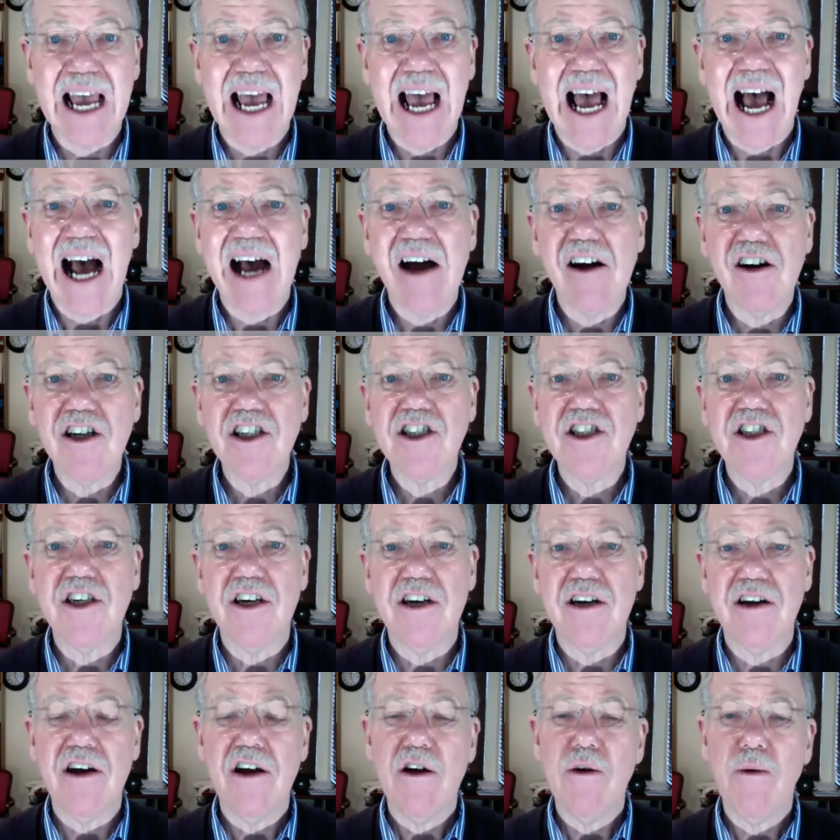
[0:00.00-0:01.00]
I asked
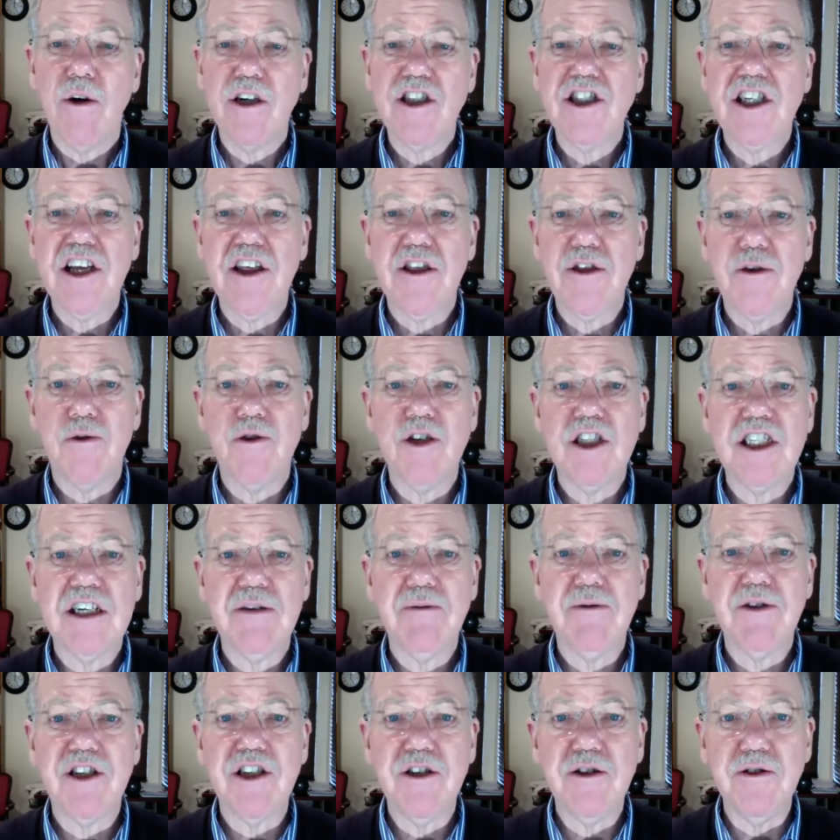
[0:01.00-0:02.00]
her what she thought she
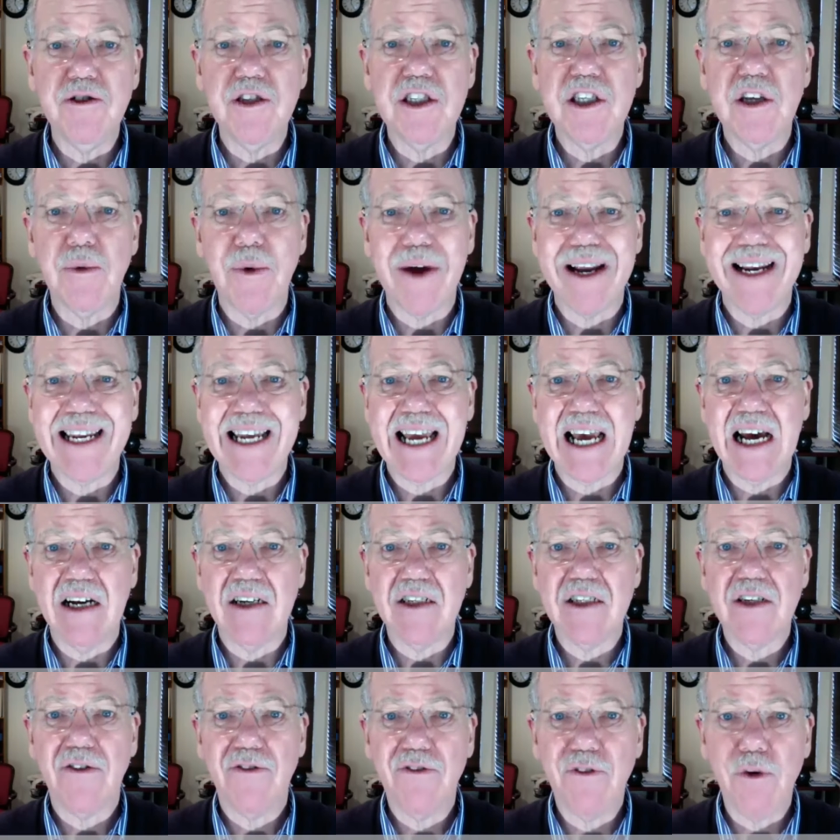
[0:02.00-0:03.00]
would use the Wendy House
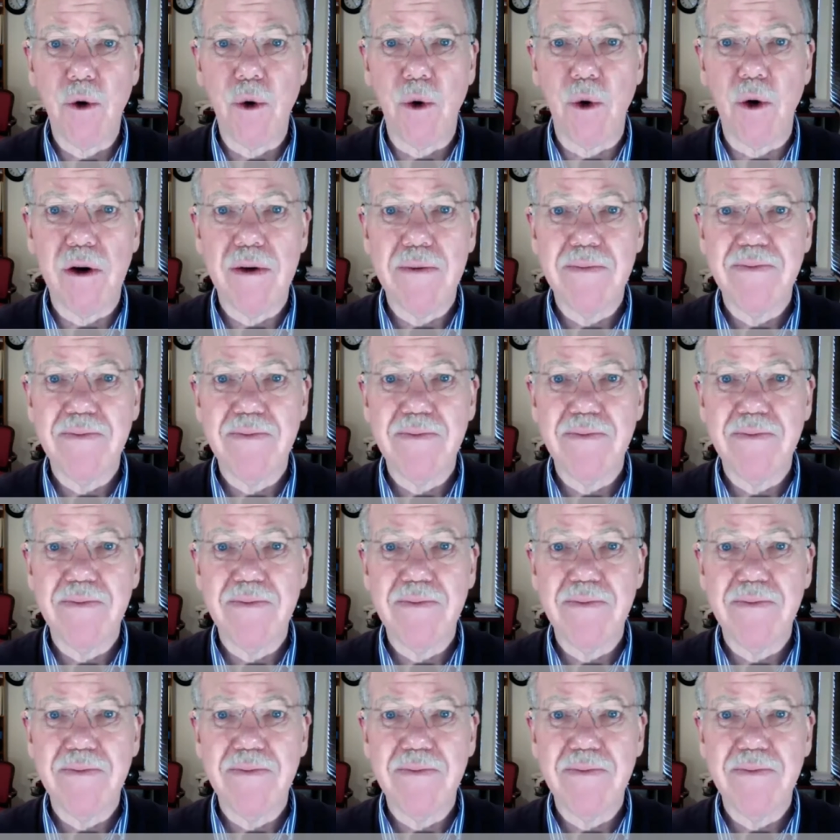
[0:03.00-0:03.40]
for.